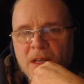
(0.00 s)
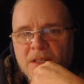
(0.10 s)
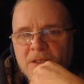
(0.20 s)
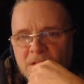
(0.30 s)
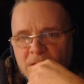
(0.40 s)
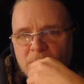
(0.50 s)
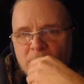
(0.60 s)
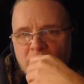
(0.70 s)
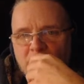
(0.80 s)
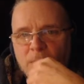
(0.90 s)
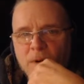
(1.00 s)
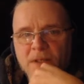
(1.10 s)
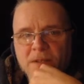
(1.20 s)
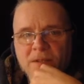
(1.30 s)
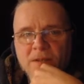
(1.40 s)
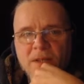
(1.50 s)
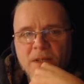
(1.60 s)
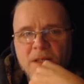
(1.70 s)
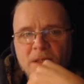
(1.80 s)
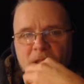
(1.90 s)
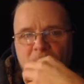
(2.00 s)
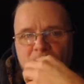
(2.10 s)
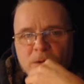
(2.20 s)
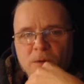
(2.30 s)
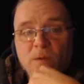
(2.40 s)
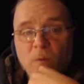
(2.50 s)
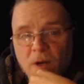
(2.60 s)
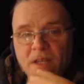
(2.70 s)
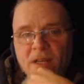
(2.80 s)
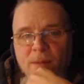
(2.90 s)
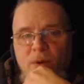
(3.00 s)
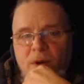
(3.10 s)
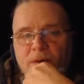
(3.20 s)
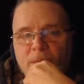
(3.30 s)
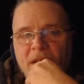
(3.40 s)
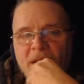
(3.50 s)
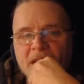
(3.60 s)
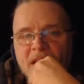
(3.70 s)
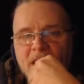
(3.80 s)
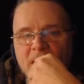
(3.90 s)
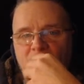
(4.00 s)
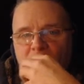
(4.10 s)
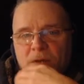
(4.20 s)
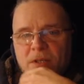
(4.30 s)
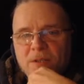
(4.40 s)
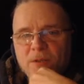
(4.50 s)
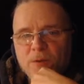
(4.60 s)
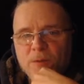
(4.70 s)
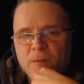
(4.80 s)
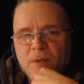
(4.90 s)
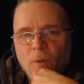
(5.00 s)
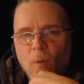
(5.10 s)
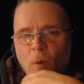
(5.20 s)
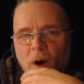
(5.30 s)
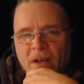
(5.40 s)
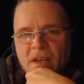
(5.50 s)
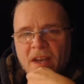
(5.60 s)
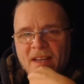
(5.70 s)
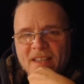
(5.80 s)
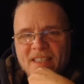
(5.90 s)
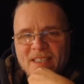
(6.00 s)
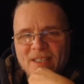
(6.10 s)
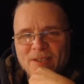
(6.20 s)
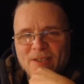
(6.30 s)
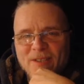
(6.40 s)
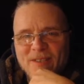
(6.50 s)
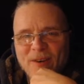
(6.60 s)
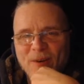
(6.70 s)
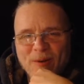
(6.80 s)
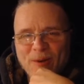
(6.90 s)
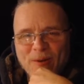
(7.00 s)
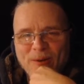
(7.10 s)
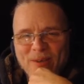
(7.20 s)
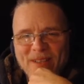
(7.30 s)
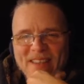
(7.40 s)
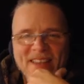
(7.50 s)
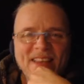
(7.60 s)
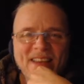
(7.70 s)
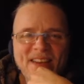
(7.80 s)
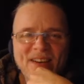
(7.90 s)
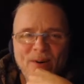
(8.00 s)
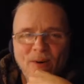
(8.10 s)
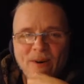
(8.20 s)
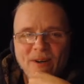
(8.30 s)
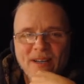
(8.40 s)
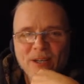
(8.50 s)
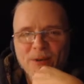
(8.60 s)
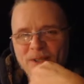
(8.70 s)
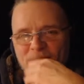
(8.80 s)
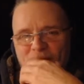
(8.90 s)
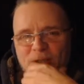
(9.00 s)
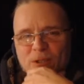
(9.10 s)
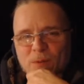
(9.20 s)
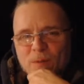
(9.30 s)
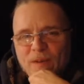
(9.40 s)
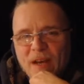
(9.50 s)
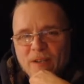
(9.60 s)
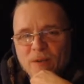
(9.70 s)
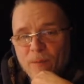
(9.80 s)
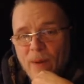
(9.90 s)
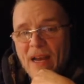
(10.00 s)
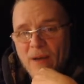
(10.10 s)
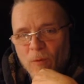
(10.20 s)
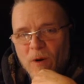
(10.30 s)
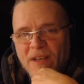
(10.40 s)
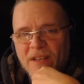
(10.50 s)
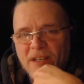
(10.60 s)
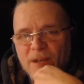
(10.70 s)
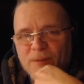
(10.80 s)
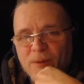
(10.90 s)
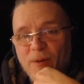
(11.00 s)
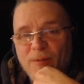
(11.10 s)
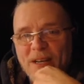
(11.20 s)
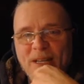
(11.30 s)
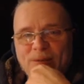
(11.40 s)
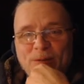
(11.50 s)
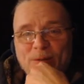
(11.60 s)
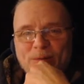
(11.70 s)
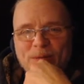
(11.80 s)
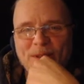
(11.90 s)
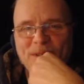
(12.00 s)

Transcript: 0 hit points leaves you with 1 hit point remaining and gives you the Doomed 1 condition. Oh, cool. Or increases your doomed value by 1 if you're already doomed.